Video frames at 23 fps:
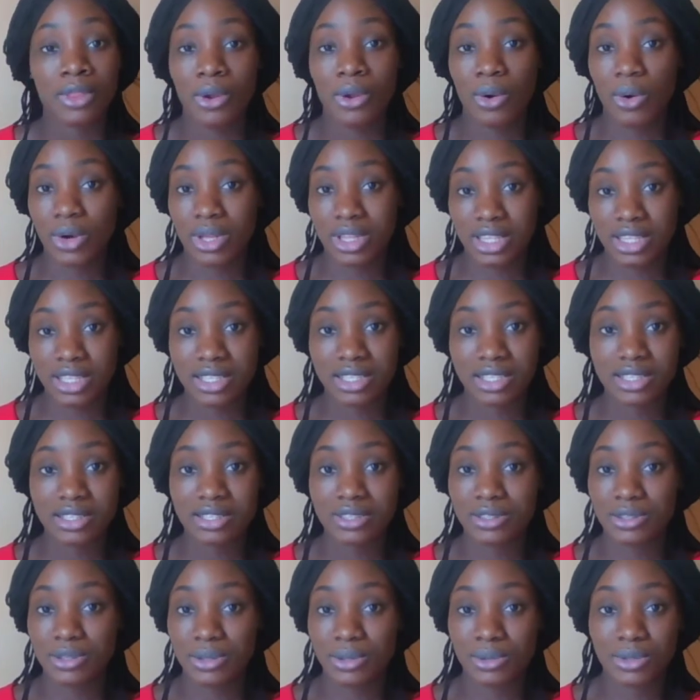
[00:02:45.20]
on this,
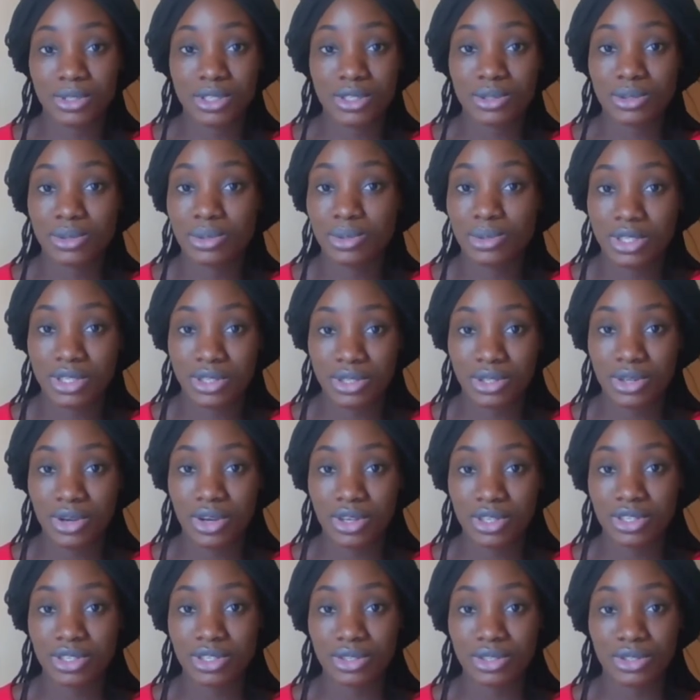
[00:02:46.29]
the 2
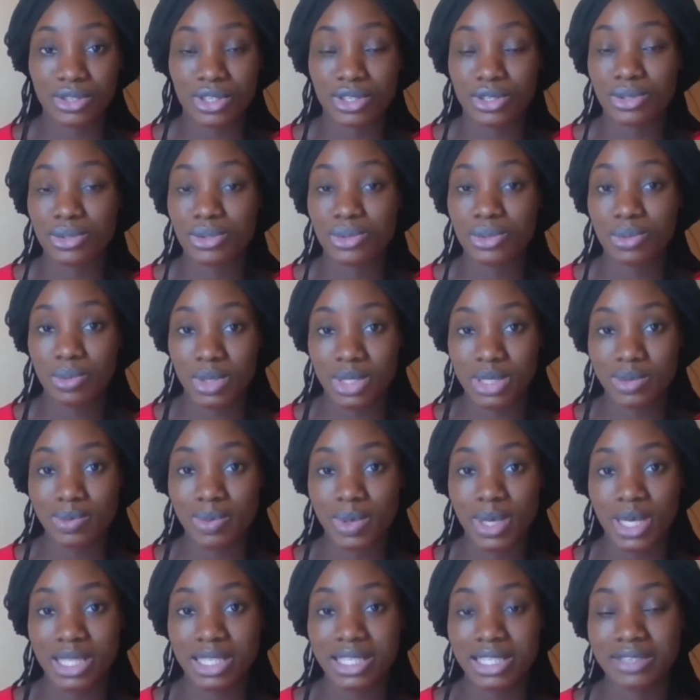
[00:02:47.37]
discussions or the 2
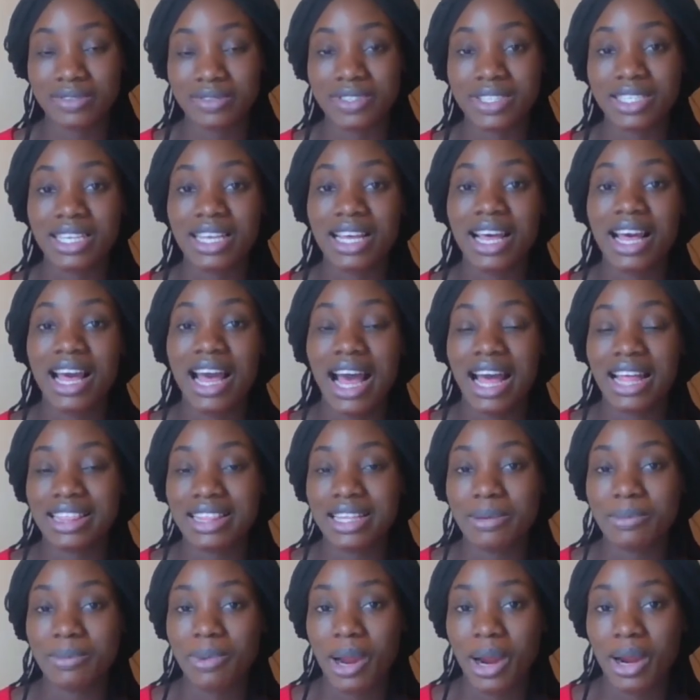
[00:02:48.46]
perspectives. And
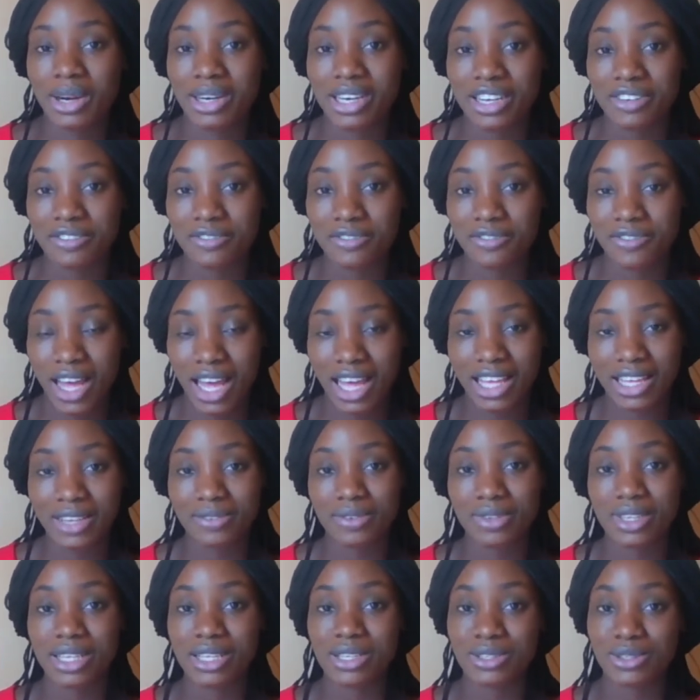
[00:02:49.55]
then paragraph 5
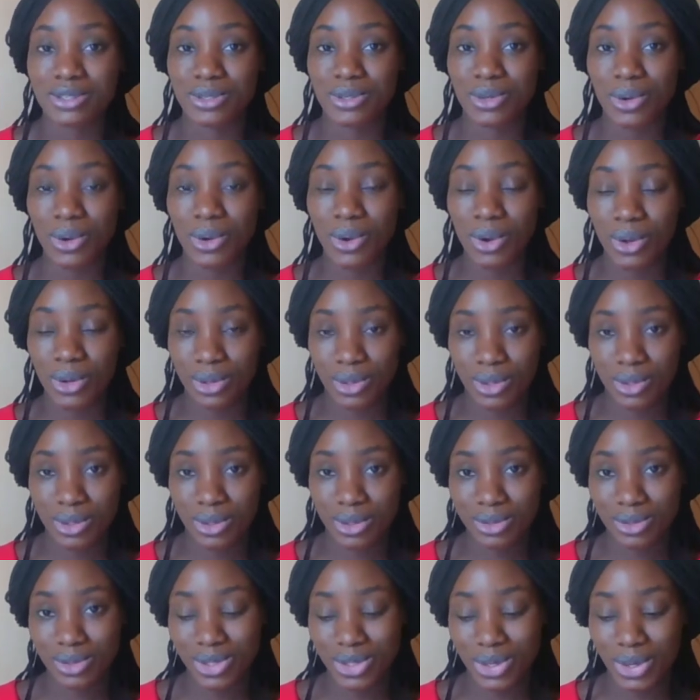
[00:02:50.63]
is your
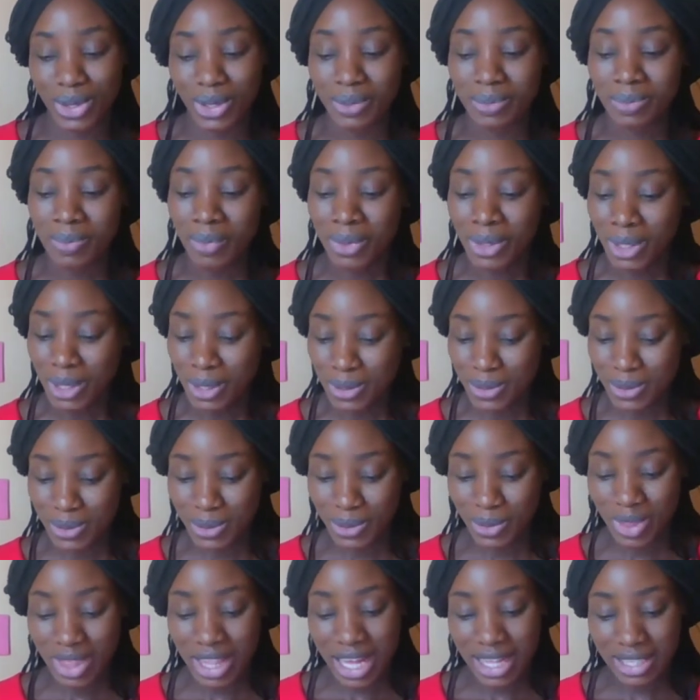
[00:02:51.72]
conclusion.
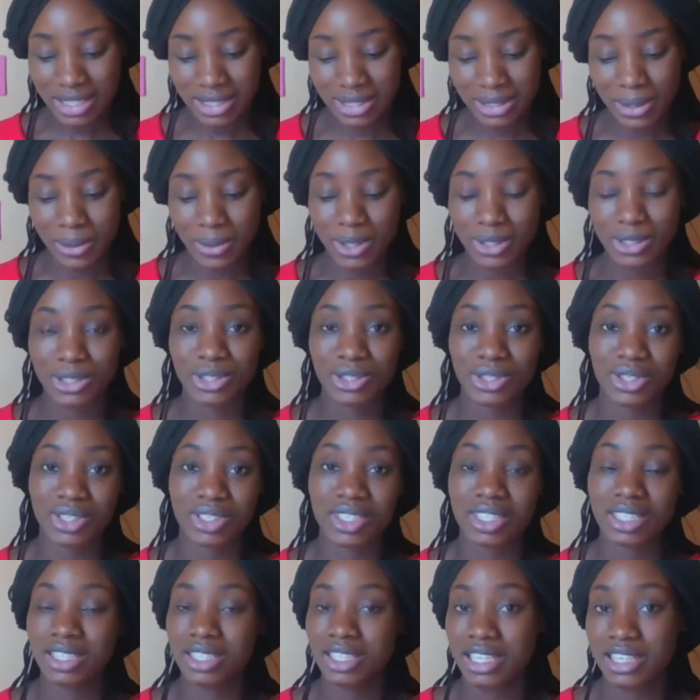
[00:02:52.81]
So that's the question.
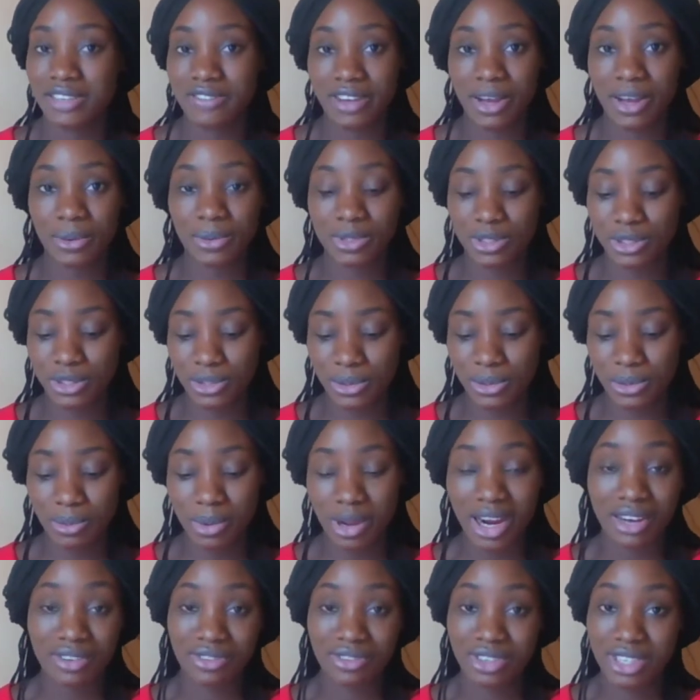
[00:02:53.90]
If I would,
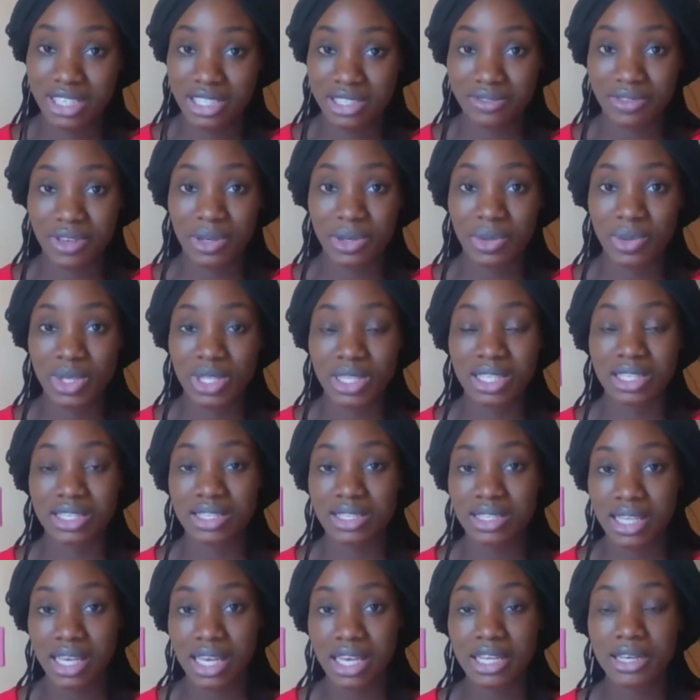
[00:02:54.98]
paraphrase it very quickly, it's
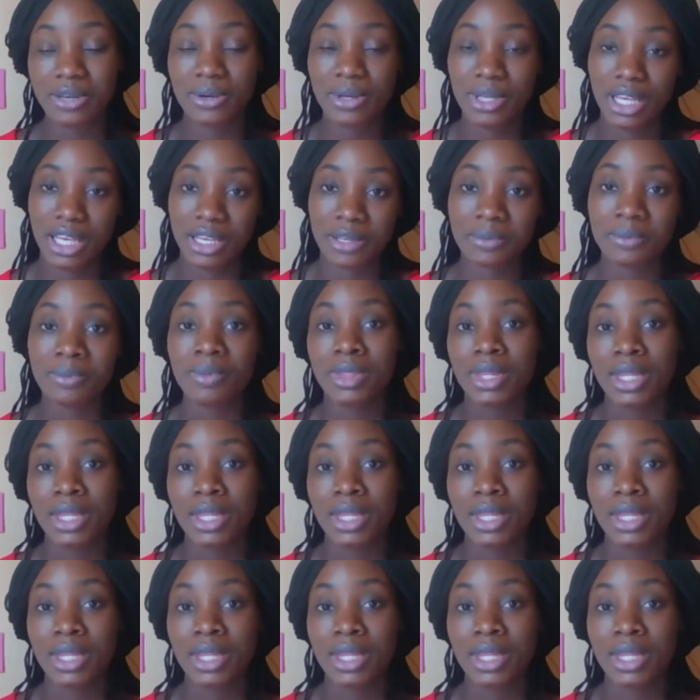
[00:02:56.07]
saying, okay,